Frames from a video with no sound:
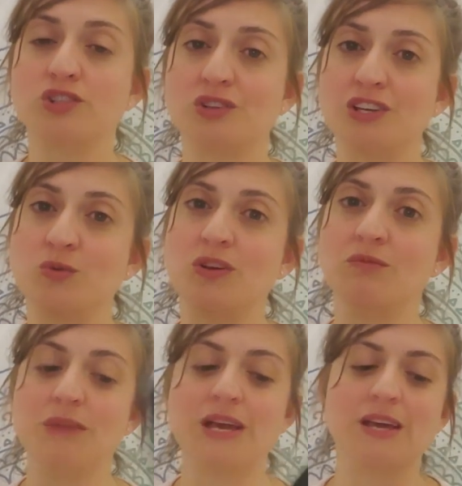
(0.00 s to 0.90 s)
so that you
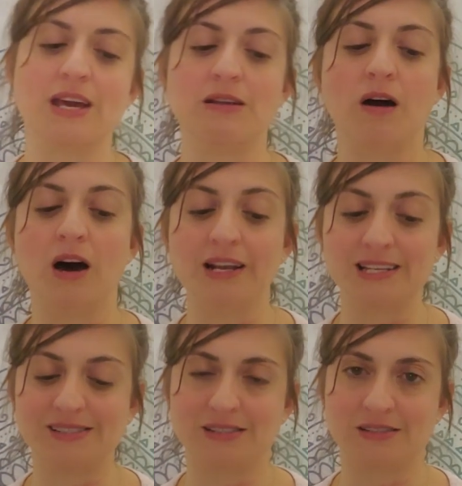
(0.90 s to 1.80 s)
can make an
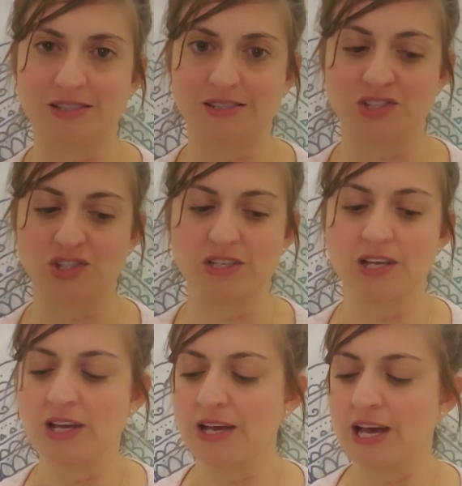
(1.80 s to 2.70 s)
honest decision
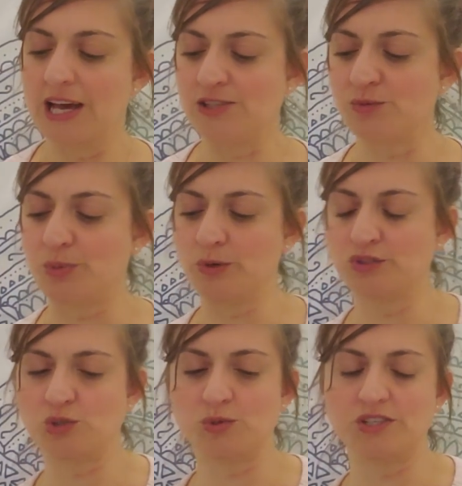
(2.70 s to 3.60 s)
as
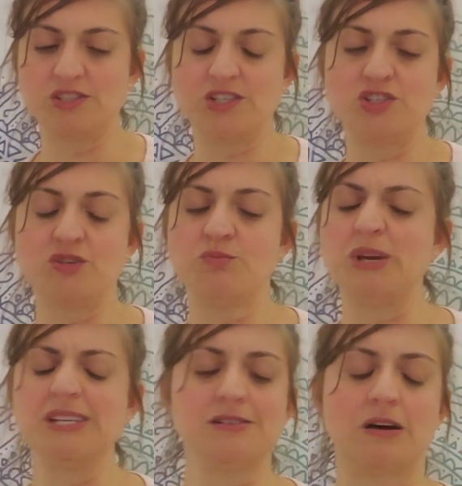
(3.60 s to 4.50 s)
opposed to a decision
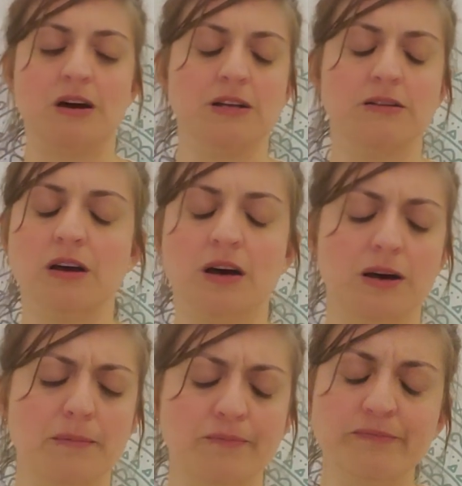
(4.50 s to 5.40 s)
based
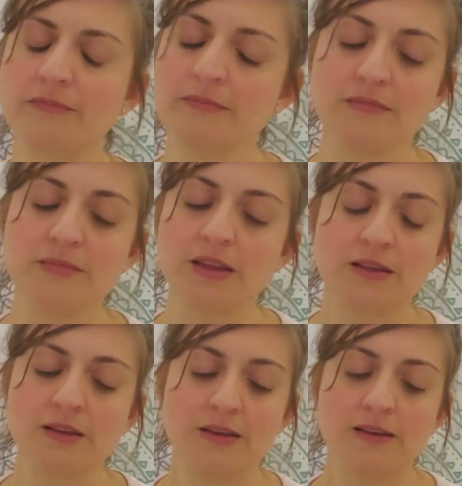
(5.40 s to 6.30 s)
on,
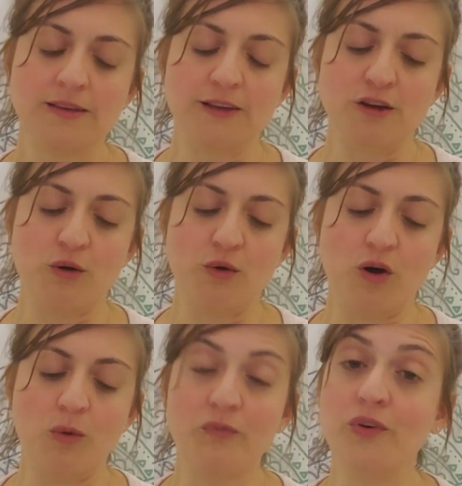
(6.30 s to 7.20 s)
you know,
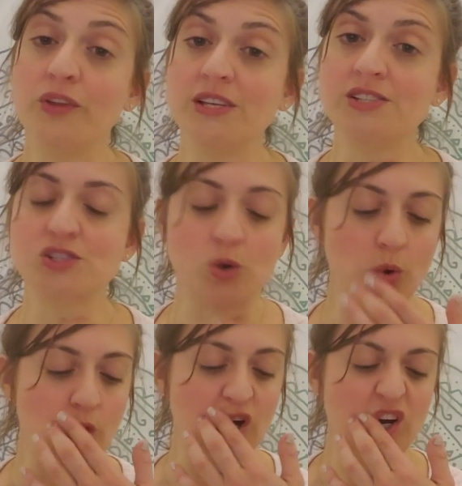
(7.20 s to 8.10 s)
hopefulness
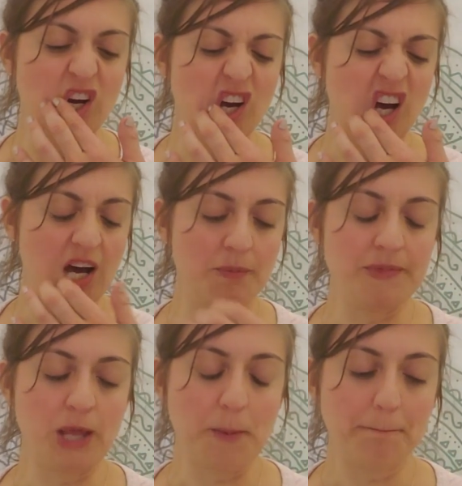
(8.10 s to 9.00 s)
or, oh,